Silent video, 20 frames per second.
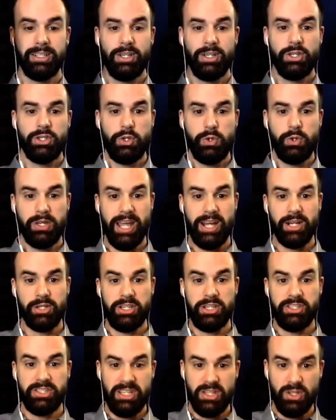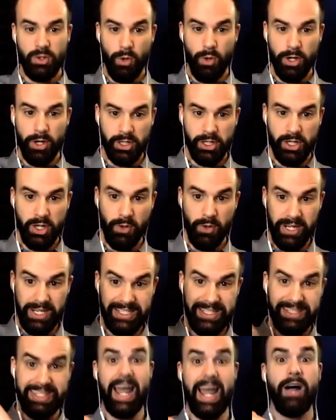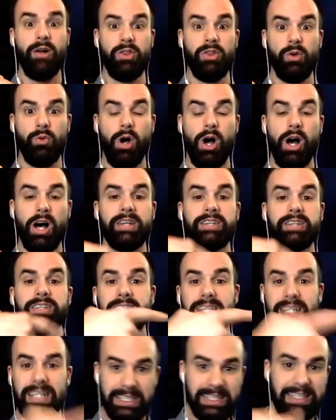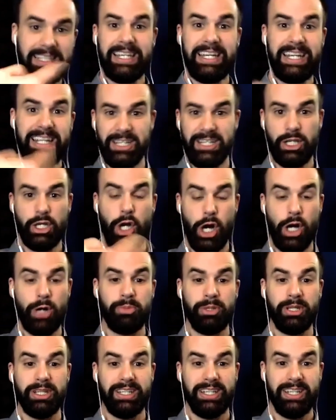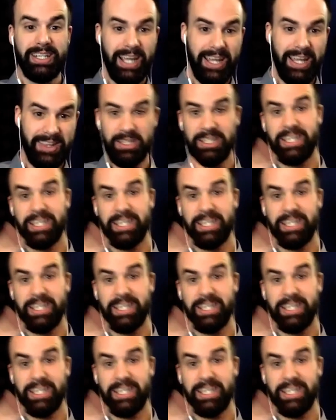so you could actually see the water going down the wand, cleaning the carpet, and then